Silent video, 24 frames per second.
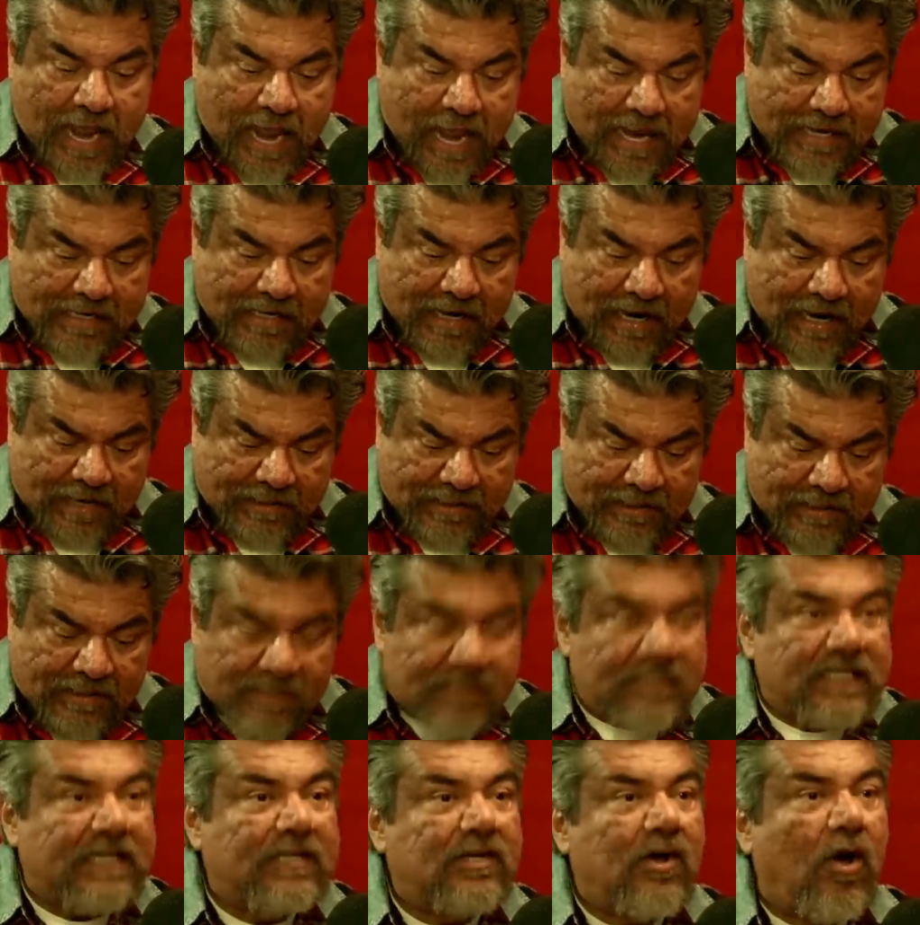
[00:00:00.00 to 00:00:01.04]
And I think,
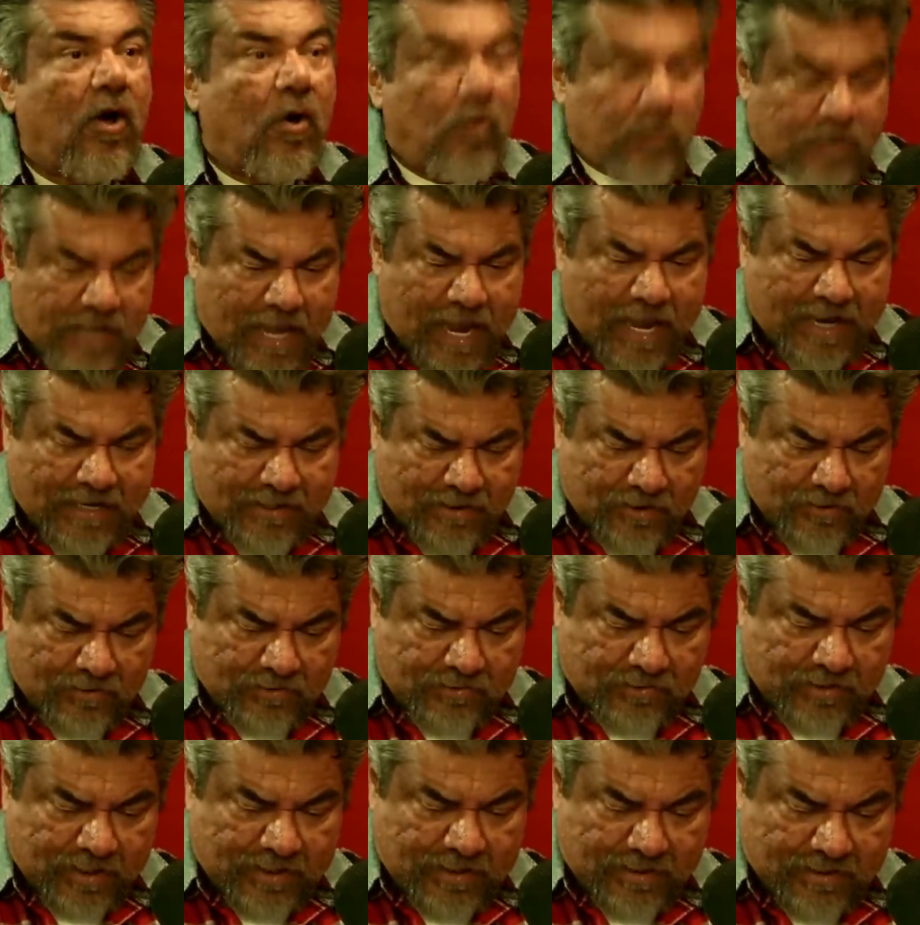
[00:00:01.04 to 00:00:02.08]
does he know? Yeah, he
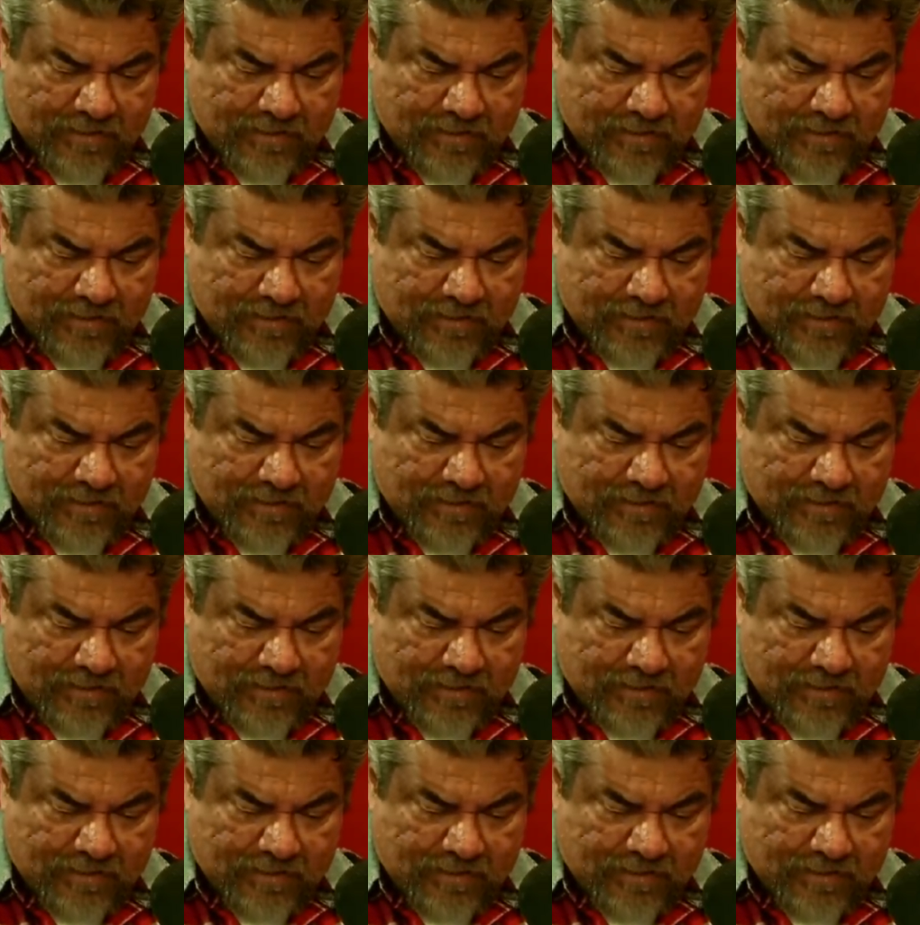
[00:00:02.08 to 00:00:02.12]
knows, right?